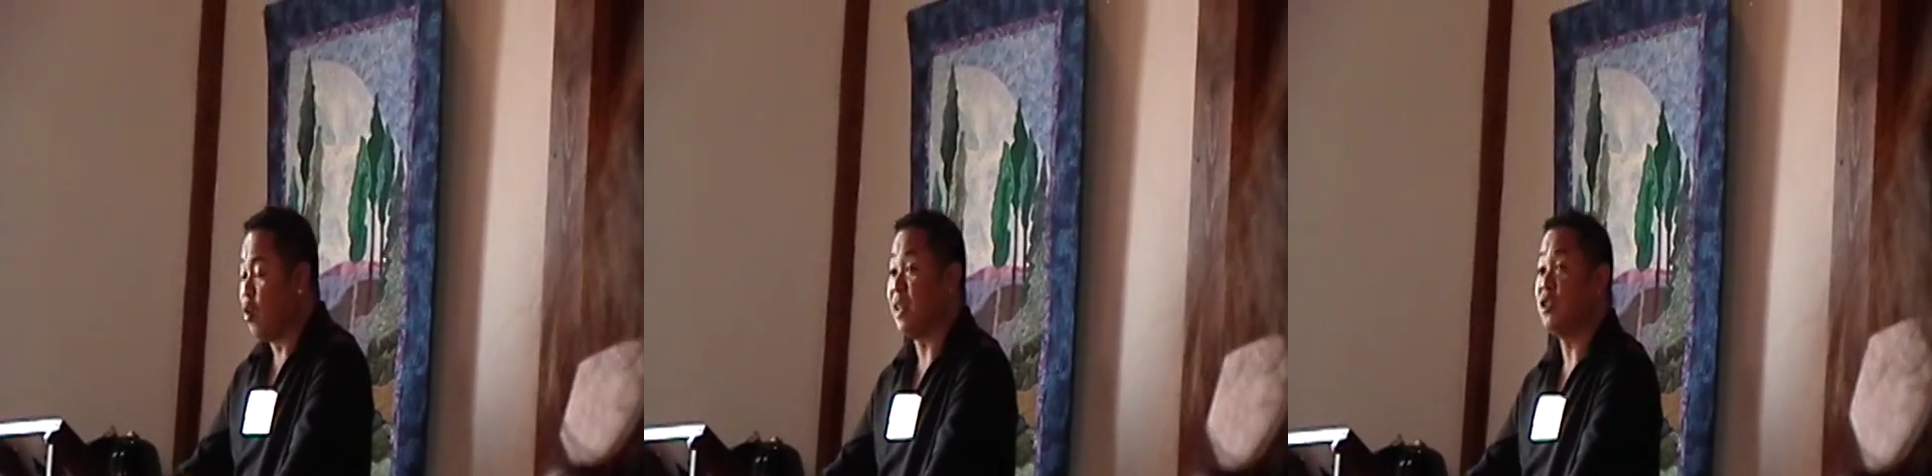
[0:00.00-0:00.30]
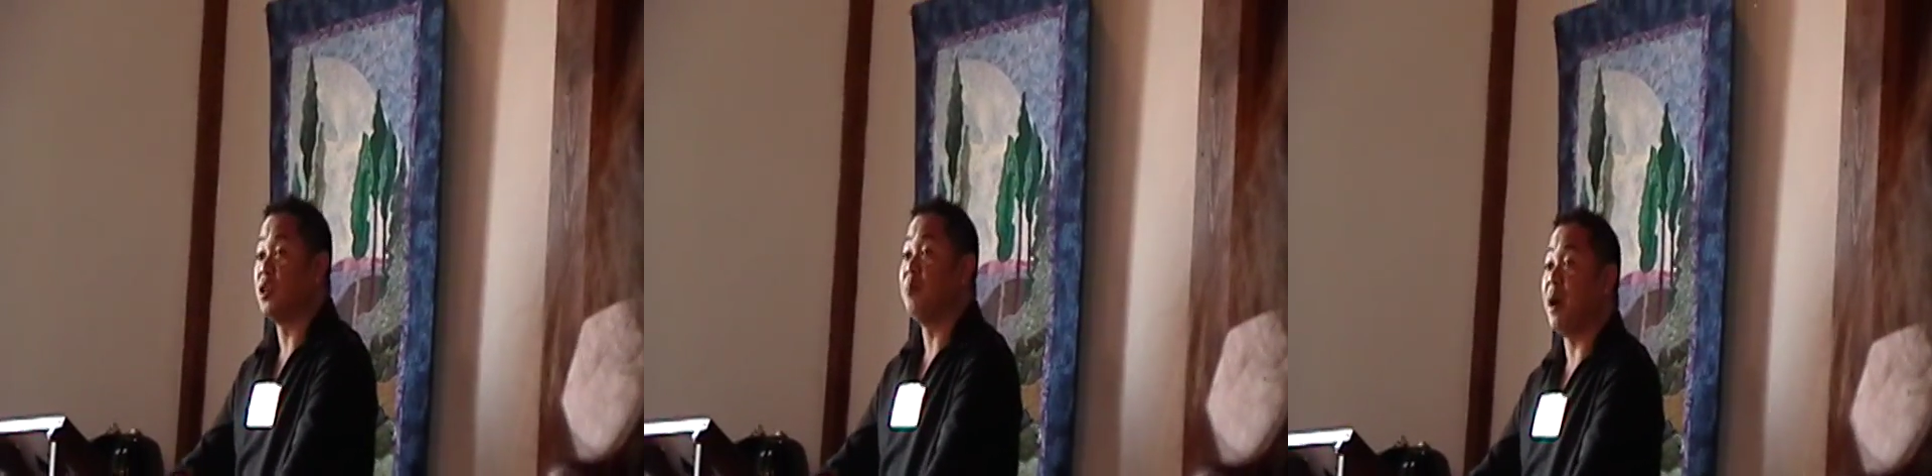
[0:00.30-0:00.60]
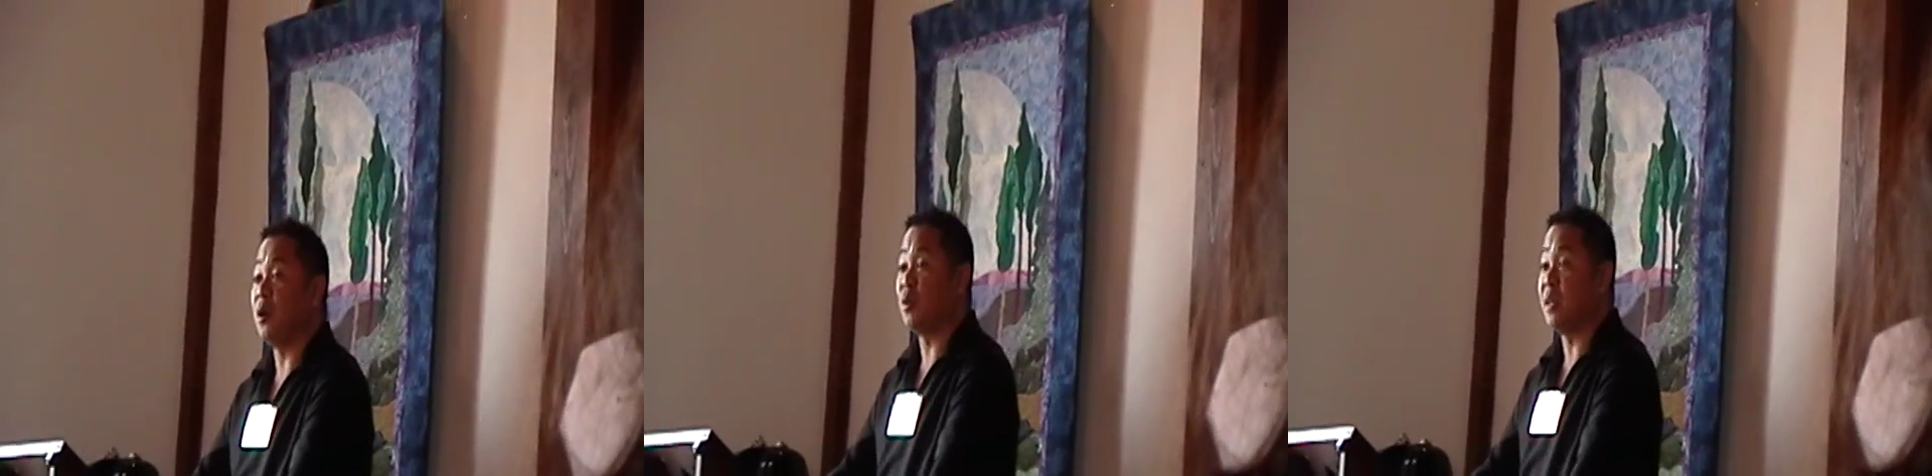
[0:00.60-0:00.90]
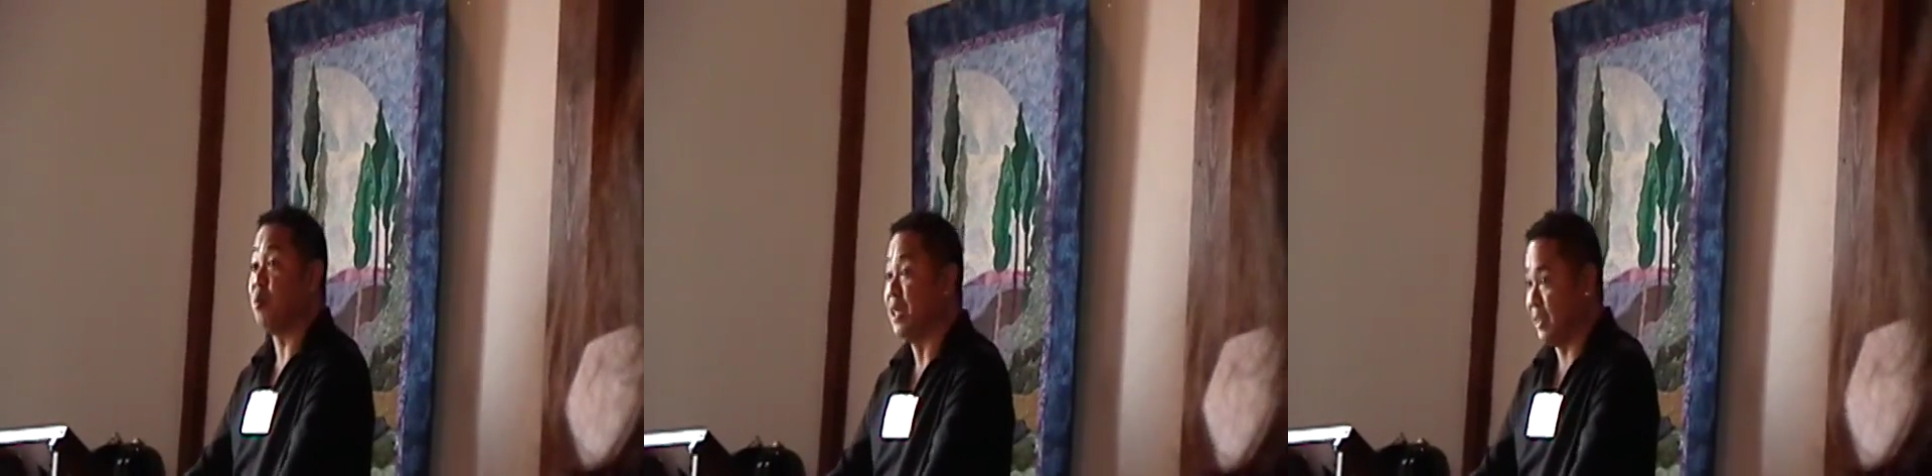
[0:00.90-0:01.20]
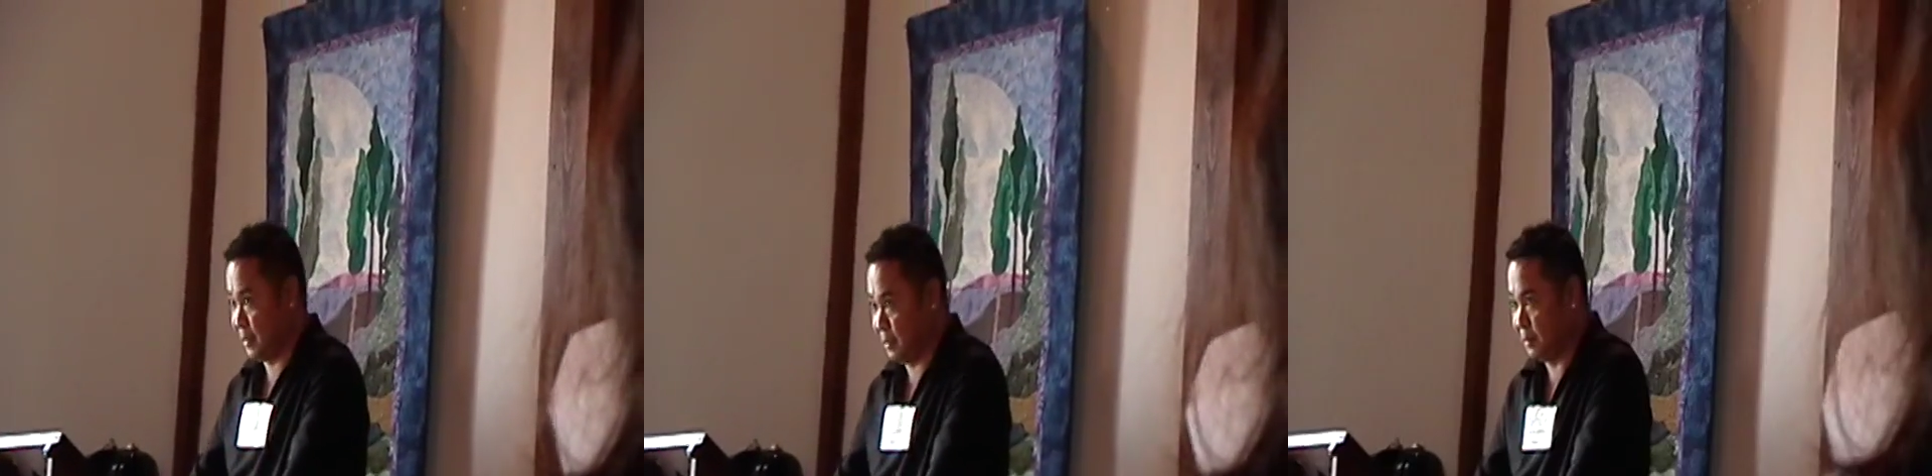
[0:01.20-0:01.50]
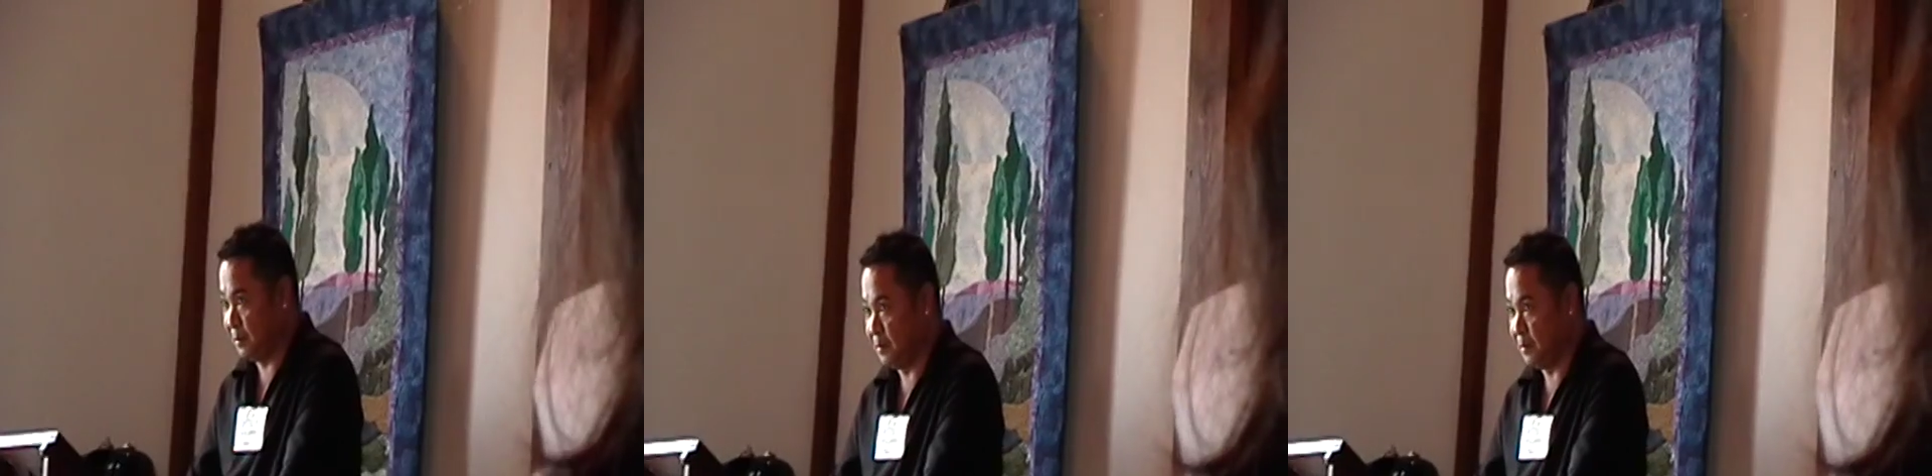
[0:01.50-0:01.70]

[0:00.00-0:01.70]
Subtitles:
know that Jeremiah was a priest,